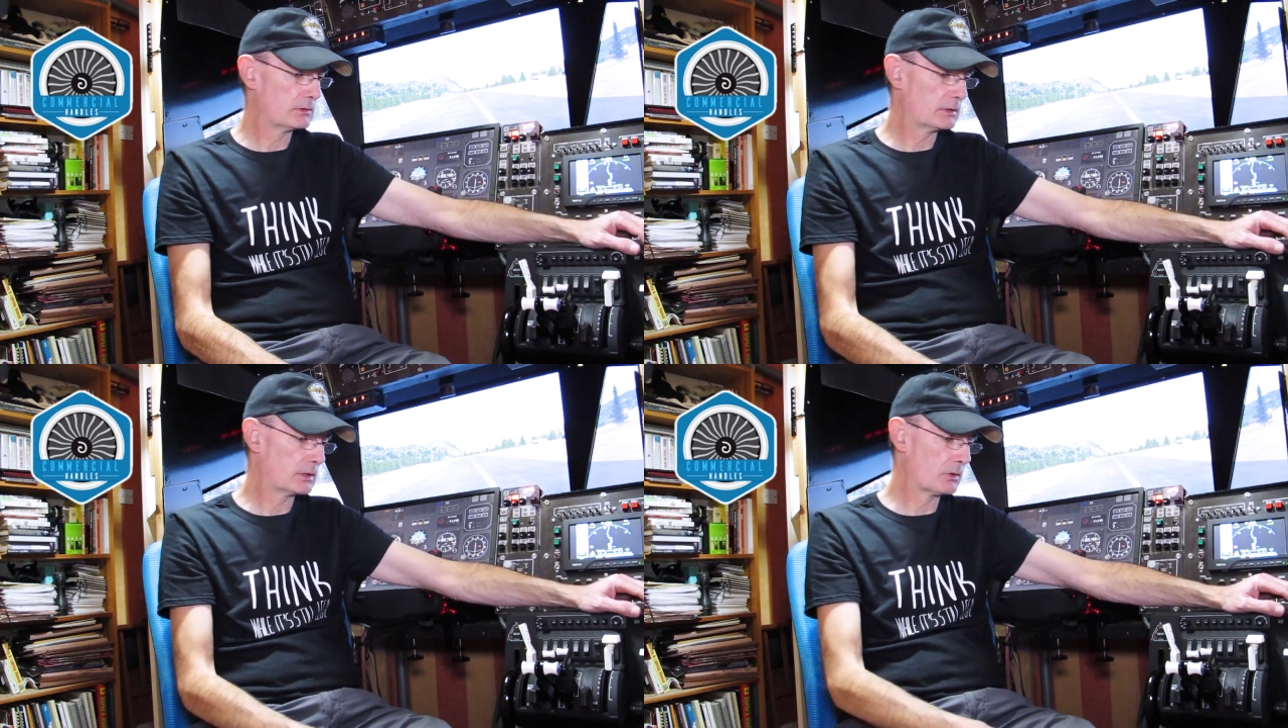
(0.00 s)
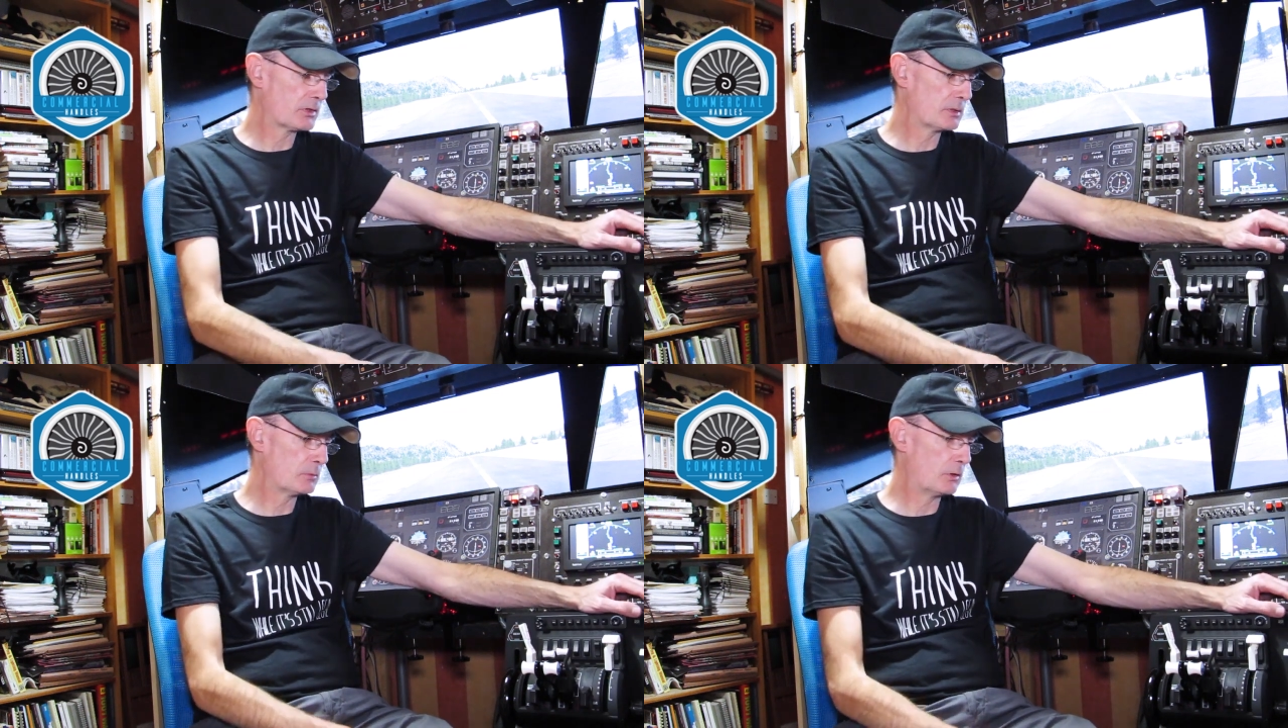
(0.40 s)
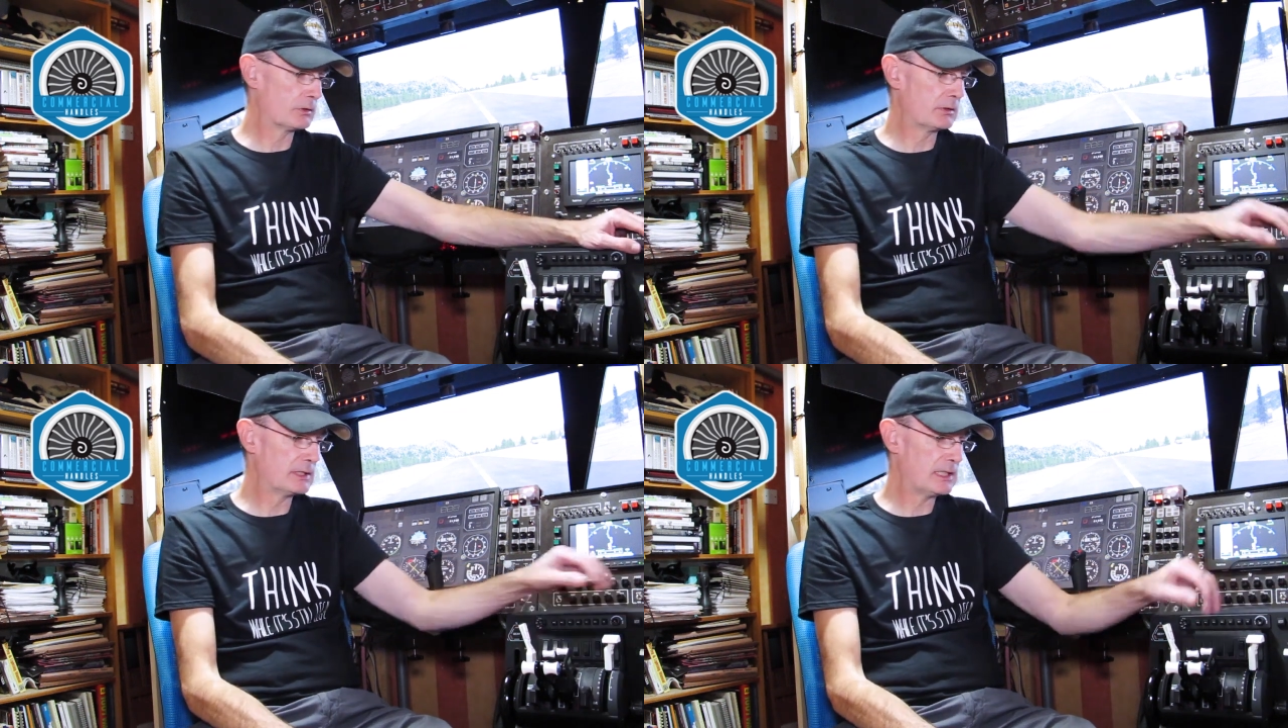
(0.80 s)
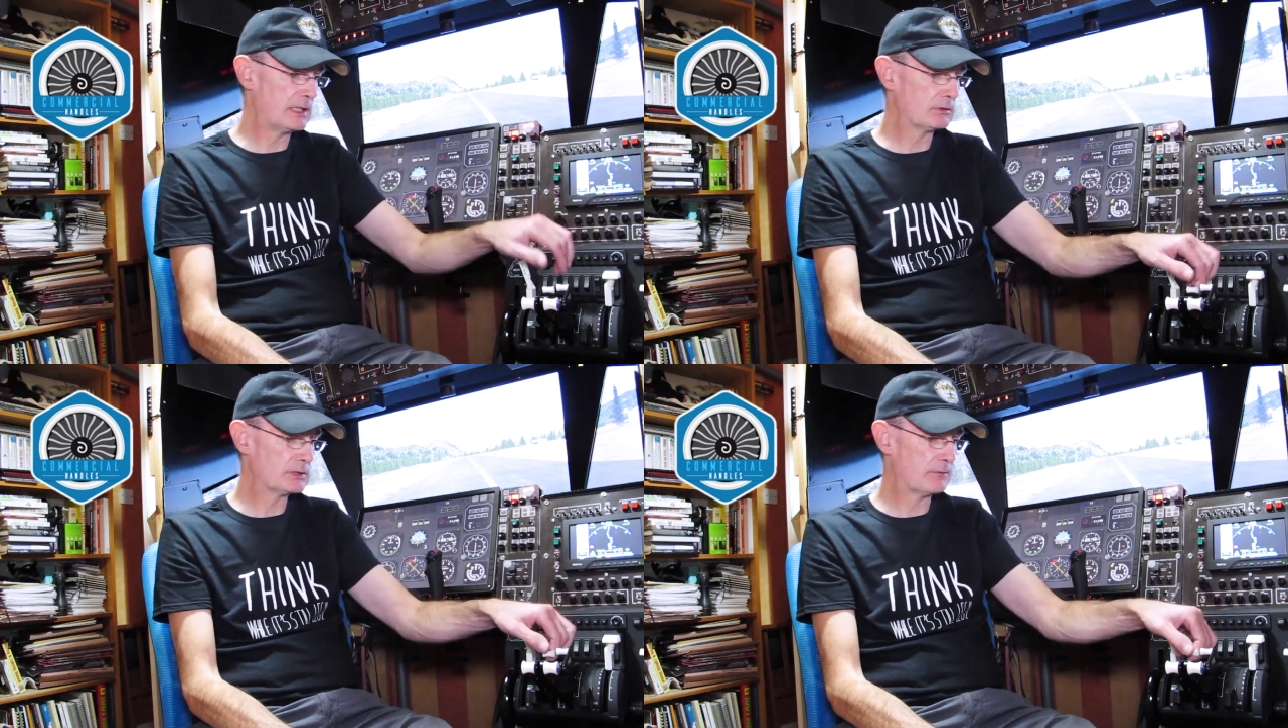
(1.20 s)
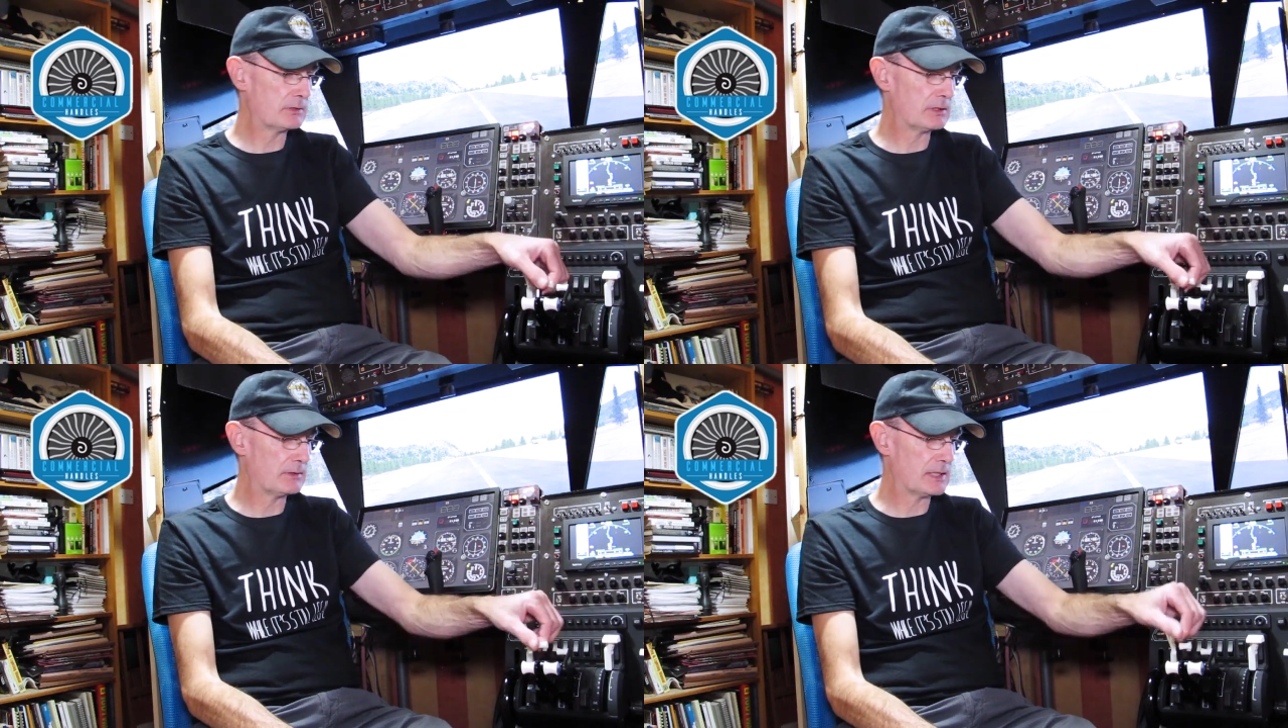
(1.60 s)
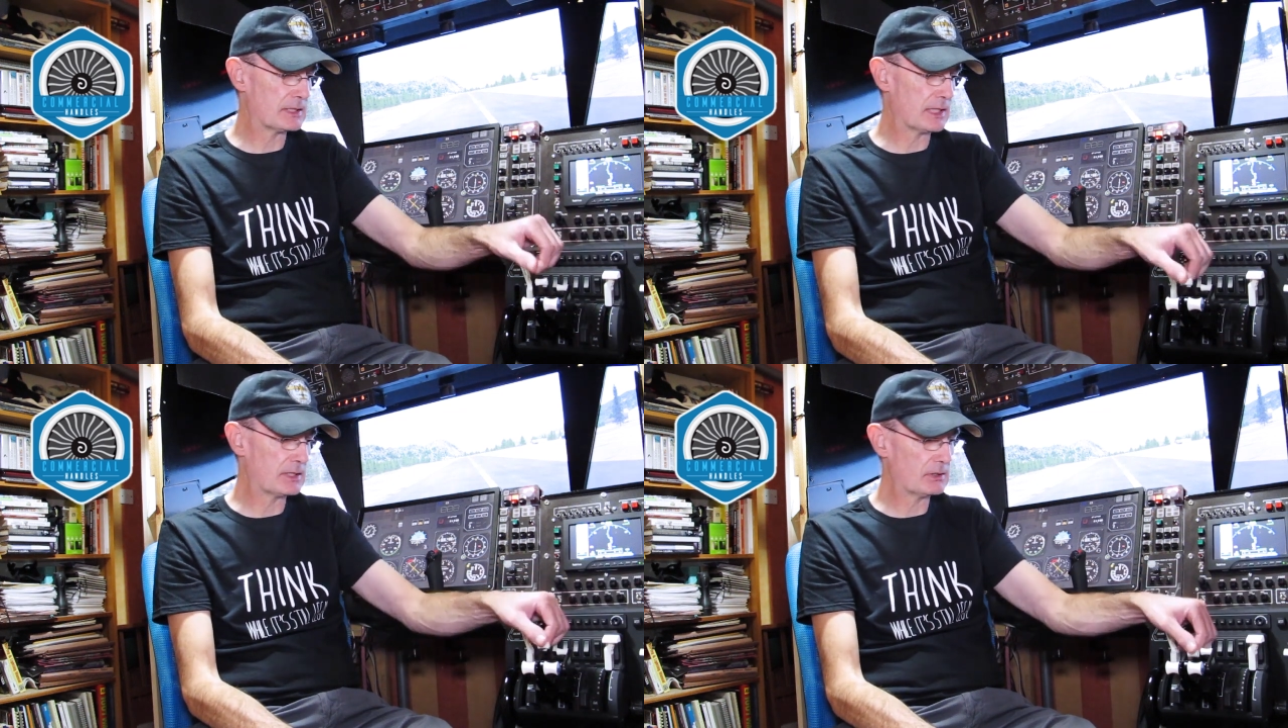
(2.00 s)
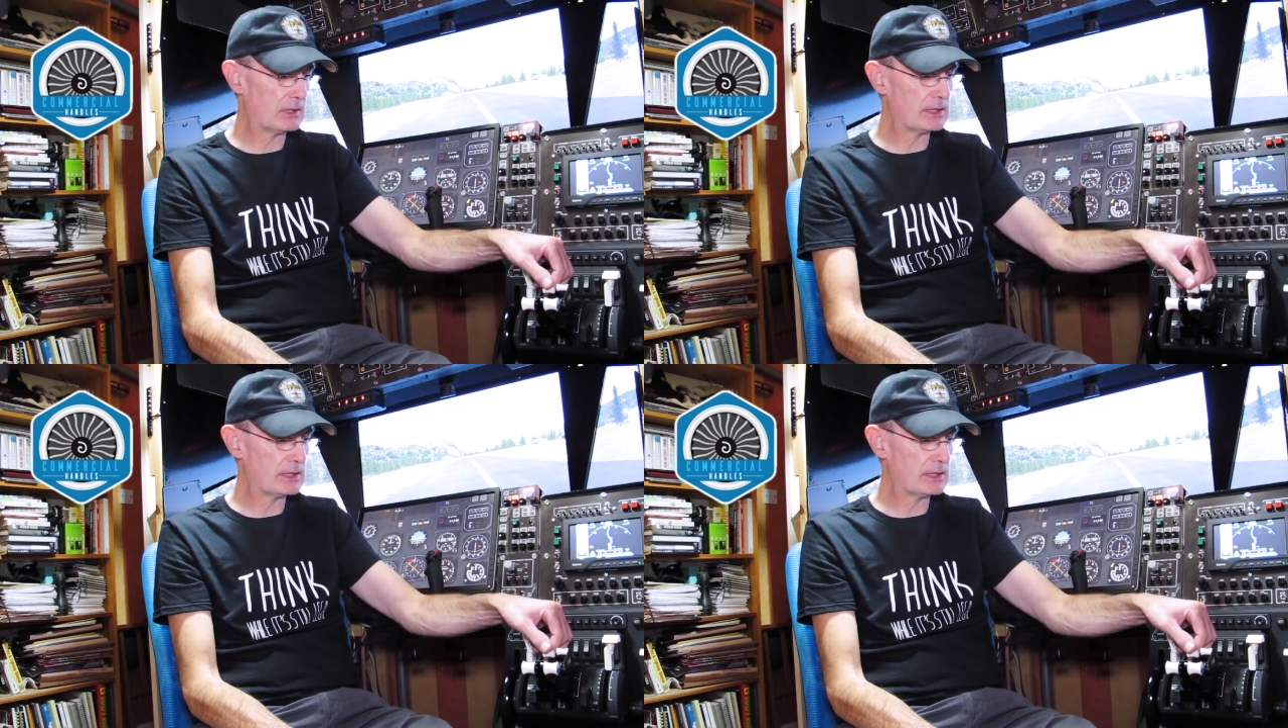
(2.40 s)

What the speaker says: across the board, or indeed longevity of these things.